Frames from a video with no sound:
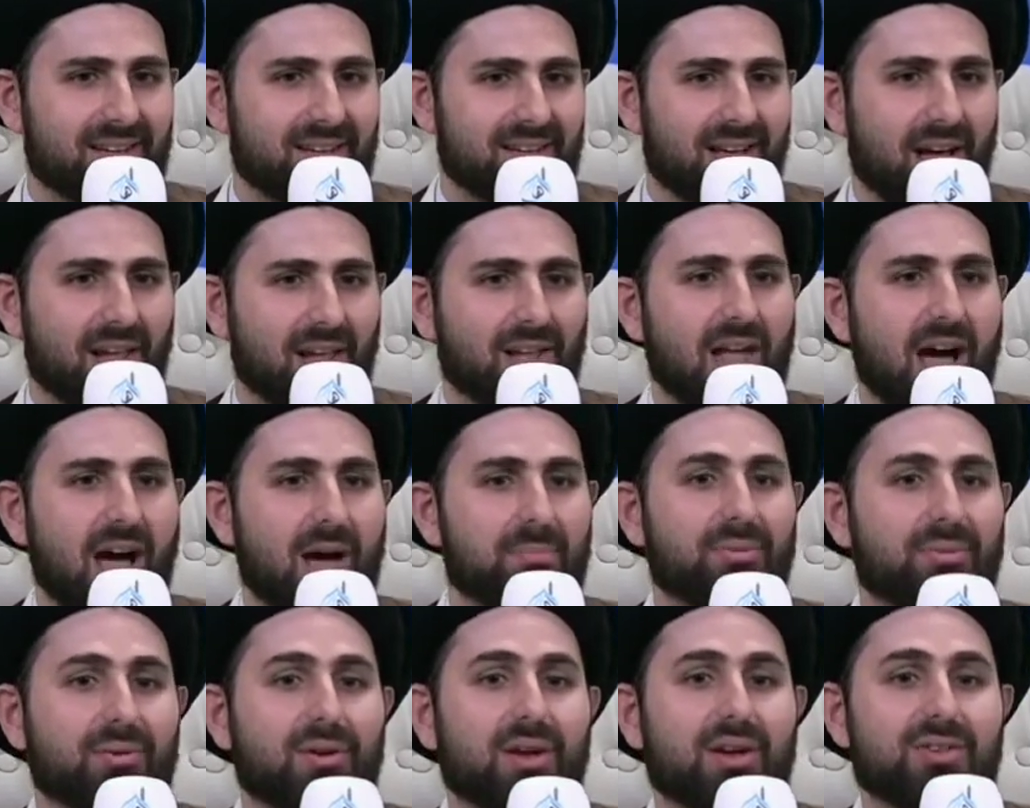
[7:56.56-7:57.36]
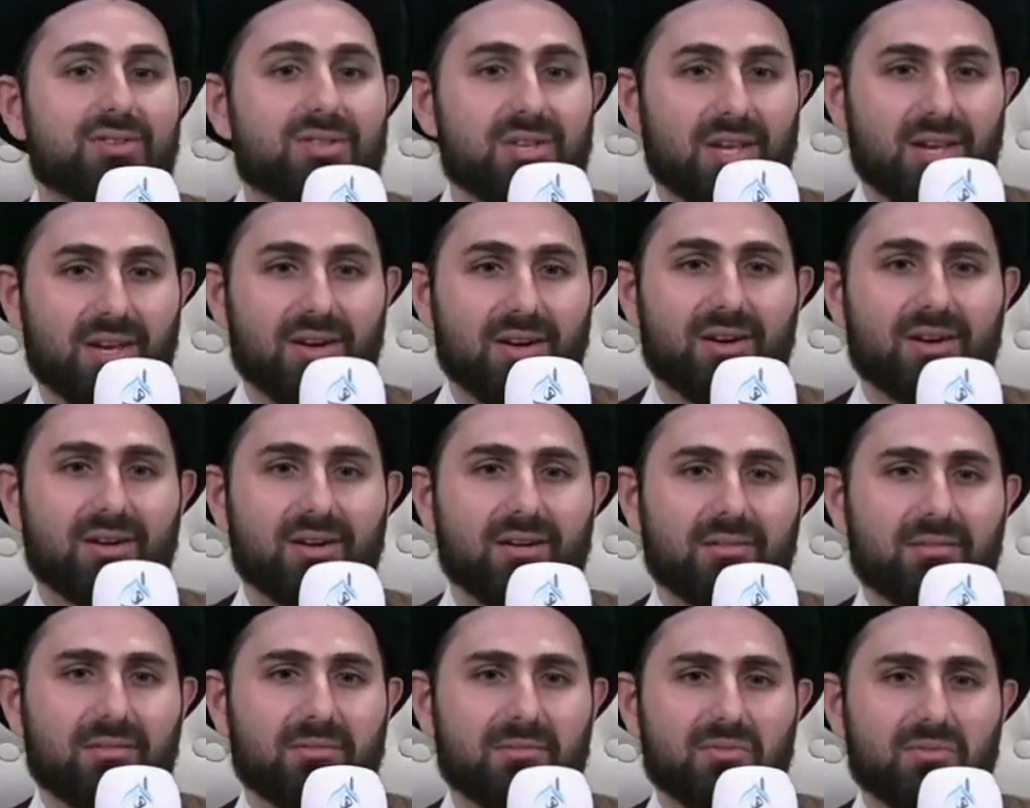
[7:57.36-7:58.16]
Allah put us here
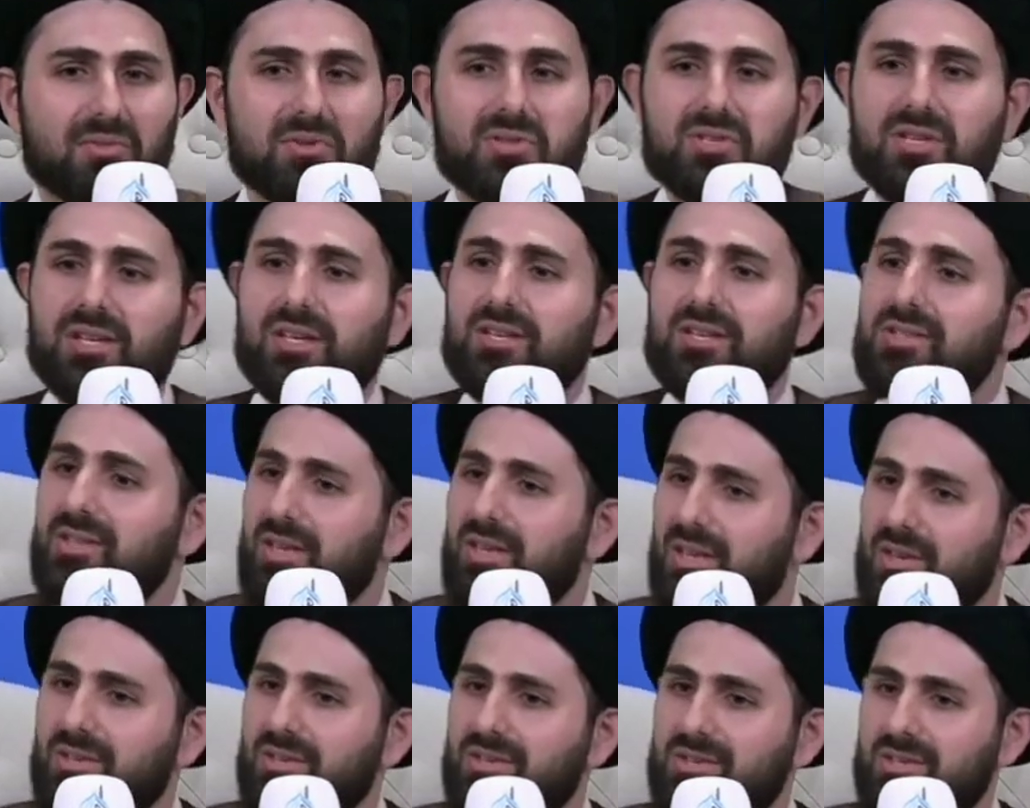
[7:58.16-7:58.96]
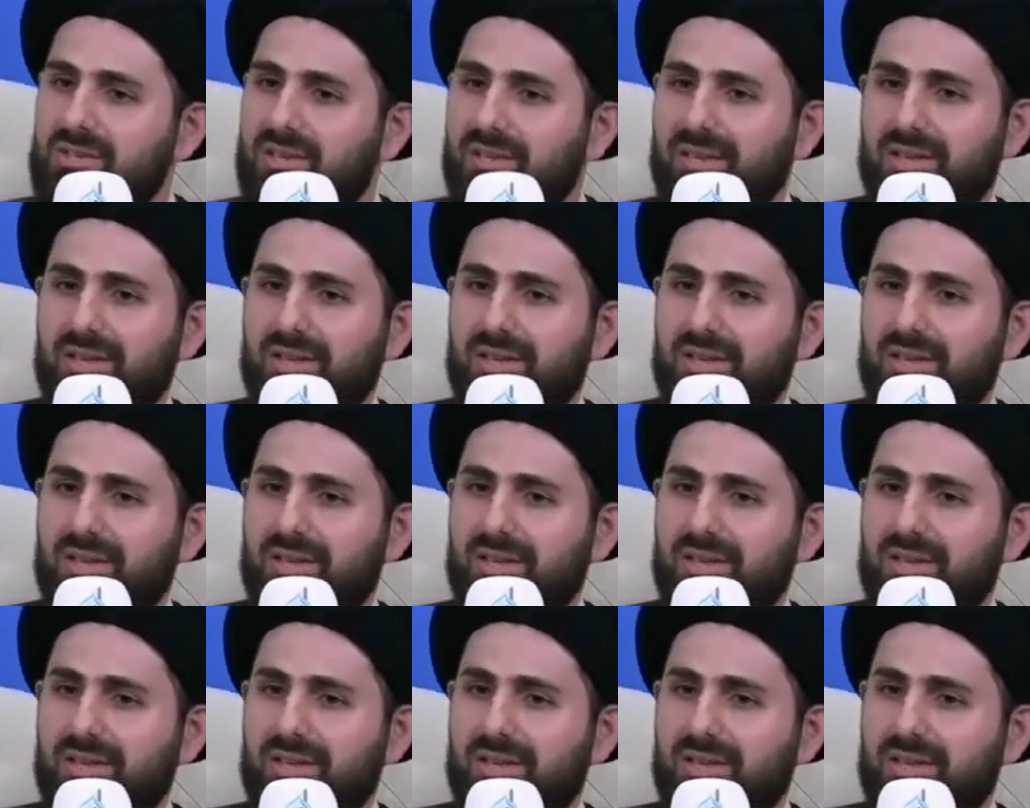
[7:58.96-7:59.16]
for 60 years.